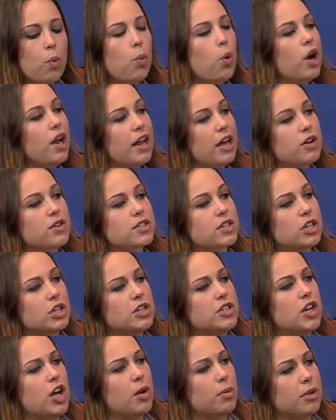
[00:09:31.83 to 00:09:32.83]
what else can
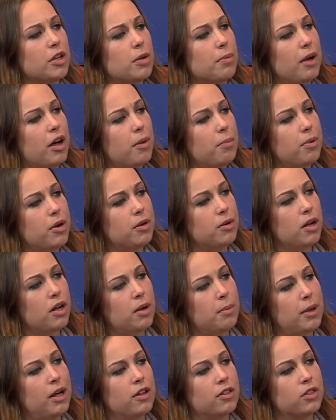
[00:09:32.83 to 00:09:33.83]
you tell me
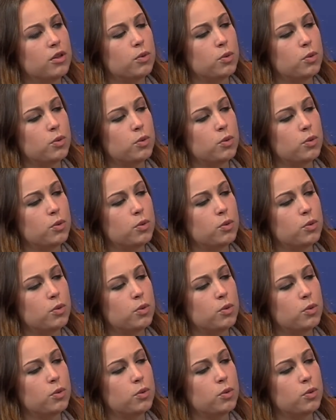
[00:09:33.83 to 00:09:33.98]
about